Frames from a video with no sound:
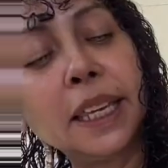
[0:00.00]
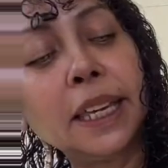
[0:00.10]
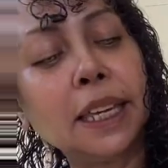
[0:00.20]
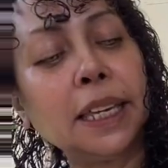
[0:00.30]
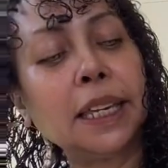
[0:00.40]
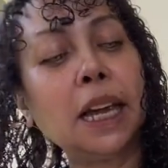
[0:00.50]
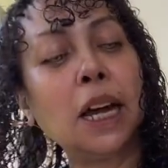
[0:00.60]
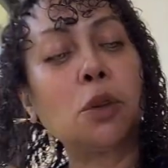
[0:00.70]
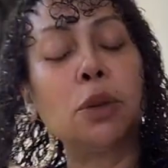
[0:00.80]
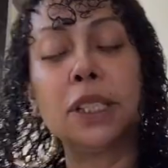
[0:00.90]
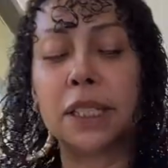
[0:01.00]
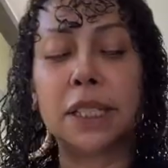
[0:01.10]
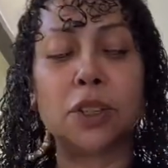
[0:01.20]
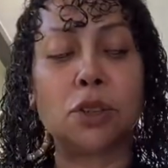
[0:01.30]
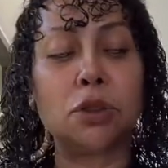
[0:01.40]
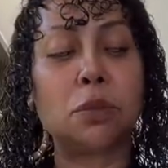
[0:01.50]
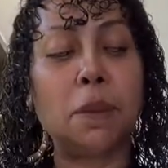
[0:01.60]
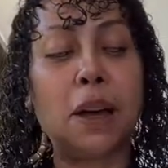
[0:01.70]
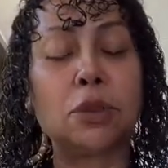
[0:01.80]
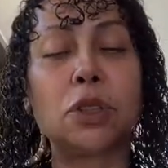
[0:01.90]
the quintessential
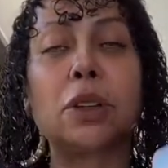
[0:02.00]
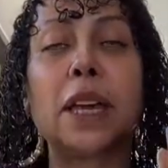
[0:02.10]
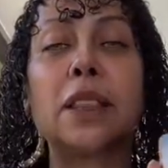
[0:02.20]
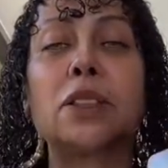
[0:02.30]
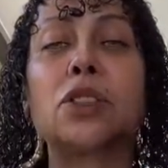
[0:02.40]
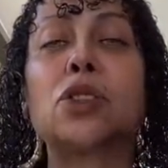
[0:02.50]
spouse, okay? The